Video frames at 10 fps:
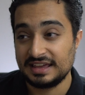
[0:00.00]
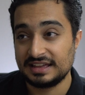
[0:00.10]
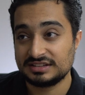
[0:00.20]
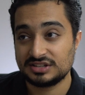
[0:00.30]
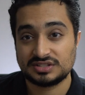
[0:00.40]

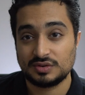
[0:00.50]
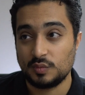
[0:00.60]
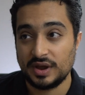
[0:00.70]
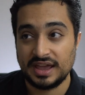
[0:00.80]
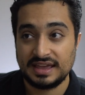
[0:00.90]
and just the
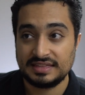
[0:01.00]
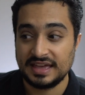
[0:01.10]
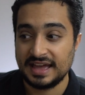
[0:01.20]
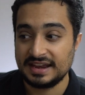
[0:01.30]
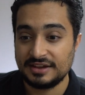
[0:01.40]
way
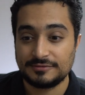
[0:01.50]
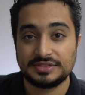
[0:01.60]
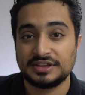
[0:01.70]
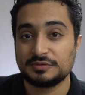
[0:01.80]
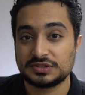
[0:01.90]
that
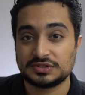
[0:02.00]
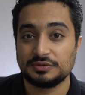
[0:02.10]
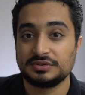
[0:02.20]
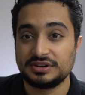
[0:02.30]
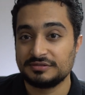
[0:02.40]
everything was
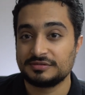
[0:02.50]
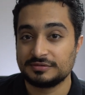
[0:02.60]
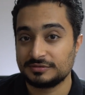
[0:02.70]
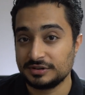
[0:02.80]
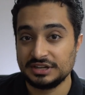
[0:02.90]
so
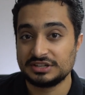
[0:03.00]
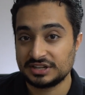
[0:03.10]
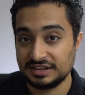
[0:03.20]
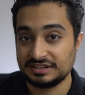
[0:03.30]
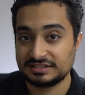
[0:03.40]
different for each
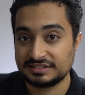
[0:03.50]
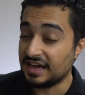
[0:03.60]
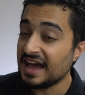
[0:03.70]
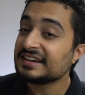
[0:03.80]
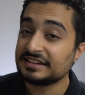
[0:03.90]
case.
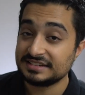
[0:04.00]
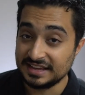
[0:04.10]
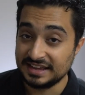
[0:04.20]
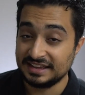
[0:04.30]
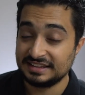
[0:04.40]
That
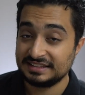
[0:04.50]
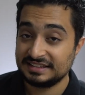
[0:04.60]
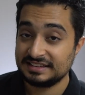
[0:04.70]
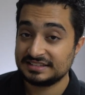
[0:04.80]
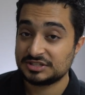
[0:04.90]
day
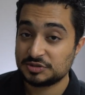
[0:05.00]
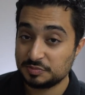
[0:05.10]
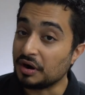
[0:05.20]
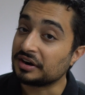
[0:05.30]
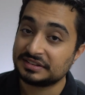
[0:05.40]

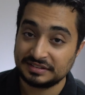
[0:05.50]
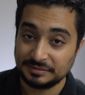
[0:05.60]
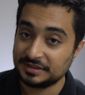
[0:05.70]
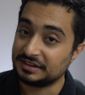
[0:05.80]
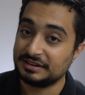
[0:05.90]
sparked
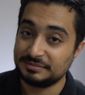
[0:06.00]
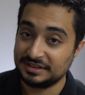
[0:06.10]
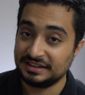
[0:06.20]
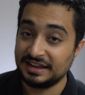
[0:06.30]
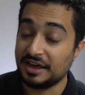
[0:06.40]
something in
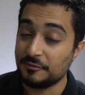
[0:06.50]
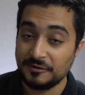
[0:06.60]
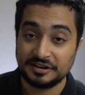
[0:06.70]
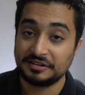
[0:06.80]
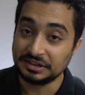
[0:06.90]
me and I
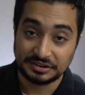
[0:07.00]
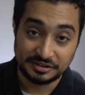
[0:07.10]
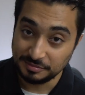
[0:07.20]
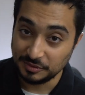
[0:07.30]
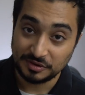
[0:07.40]
wanted to
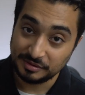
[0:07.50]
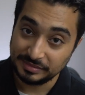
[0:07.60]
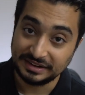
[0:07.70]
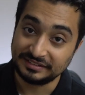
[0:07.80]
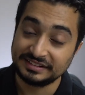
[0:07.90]
learn more
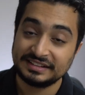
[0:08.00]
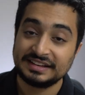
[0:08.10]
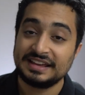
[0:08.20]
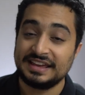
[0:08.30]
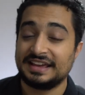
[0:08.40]
about it.
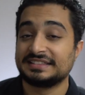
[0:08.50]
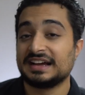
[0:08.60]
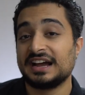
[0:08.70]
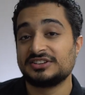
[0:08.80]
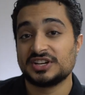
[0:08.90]
And the
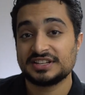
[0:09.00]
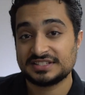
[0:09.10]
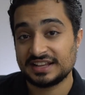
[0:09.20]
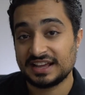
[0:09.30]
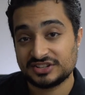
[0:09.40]

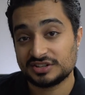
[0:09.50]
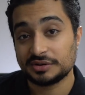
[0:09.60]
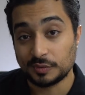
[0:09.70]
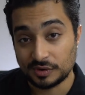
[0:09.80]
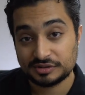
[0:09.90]
hygienist that I actually
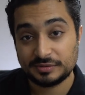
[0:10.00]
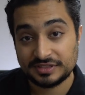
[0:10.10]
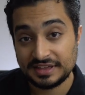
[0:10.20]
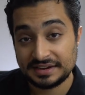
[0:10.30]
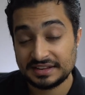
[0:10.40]
worked
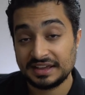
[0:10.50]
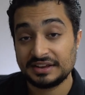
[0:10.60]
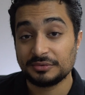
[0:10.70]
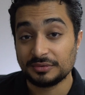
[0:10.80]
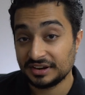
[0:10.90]
with that
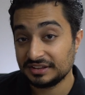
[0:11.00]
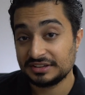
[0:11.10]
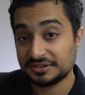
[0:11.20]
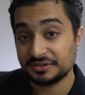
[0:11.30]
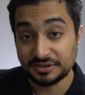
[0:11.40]
day really
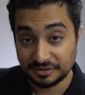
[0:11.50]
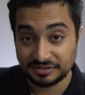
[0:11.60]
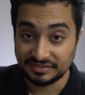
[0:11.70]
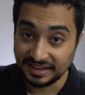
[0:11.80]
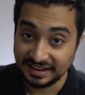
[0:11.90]
took note
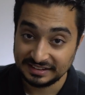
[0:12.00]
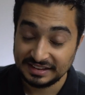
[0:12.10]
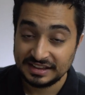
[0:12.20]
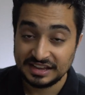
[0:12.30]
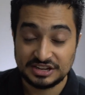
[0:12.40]
of that.
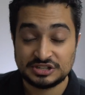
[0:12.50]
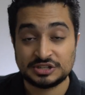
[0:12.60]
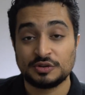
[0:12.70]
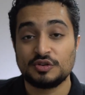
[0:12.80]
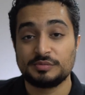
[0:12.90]
And
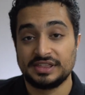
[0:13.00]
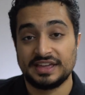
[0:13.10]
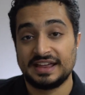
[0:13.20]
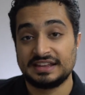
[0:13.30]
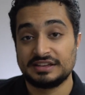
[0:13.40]
she told me
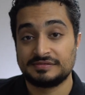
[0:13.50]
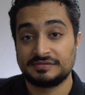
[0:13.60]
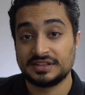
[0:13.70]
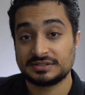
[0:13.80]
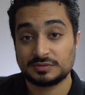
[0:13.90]
that
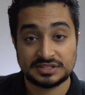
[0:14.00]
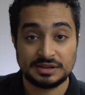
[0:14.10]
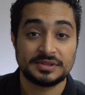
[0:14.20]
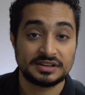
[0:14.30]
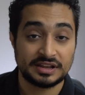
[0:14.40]
if this was
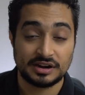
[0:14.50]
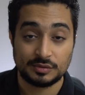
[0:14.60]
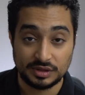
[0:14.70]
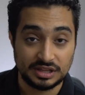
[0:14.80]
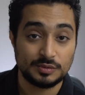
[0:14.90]
something that I
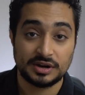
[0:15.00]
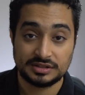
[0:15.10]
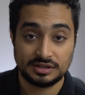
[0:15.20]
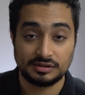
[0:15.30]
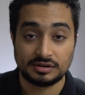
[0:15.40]
really
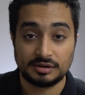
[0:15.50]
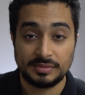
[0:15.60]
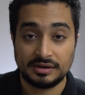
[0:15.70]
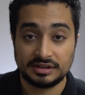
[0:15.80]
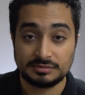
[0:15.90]
wanted to learn
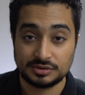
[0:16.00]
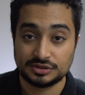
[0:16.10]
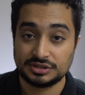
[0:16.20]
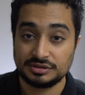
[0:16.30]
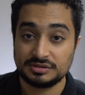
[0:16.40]
about and
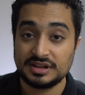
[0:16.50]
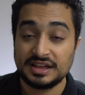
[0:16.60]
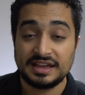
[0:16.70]
pursue,